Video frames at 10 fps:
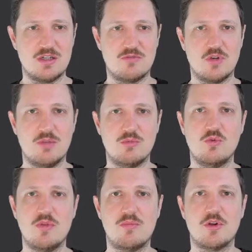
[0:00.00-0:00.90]
frame
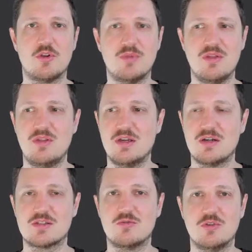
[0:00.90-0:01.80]
to the bottom in the
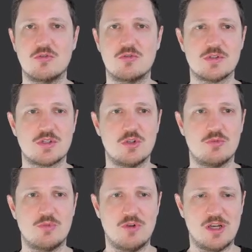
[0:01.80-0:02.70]
RStudio
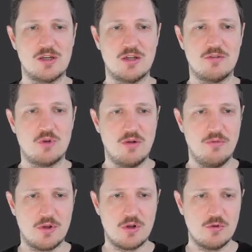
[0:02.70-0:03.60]
console by running line 4
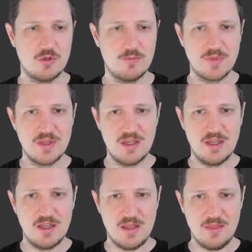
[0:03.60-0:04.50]
of the code.
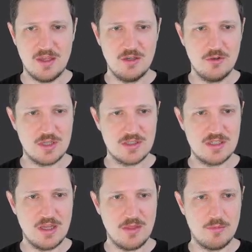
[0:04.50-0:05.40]
And then you can
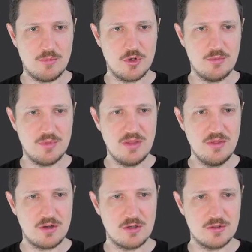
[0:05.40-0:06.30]
see at the bottom
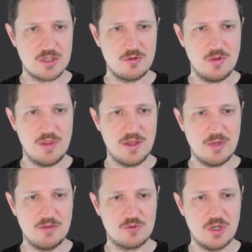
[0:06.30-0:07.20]
in the console that
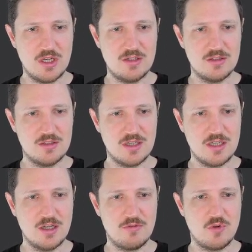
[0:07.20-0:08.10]
we have created a
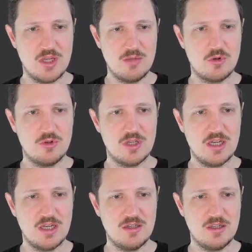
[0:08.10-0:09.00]
data frame
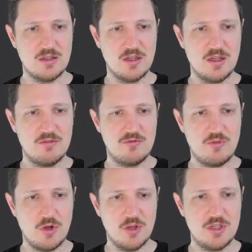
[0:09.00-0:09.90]
containing
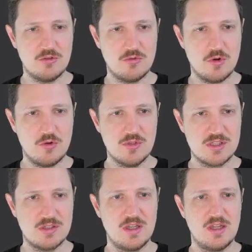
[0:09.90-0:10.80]
14
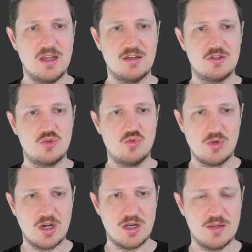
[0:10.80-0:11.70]
rows and two
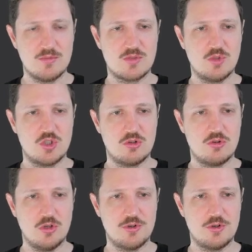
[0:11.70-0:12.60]
columns which are
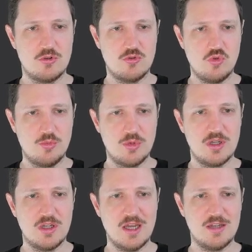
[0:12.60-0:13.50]
called group
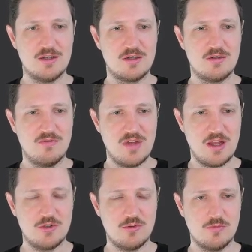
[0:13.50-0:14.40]
and value.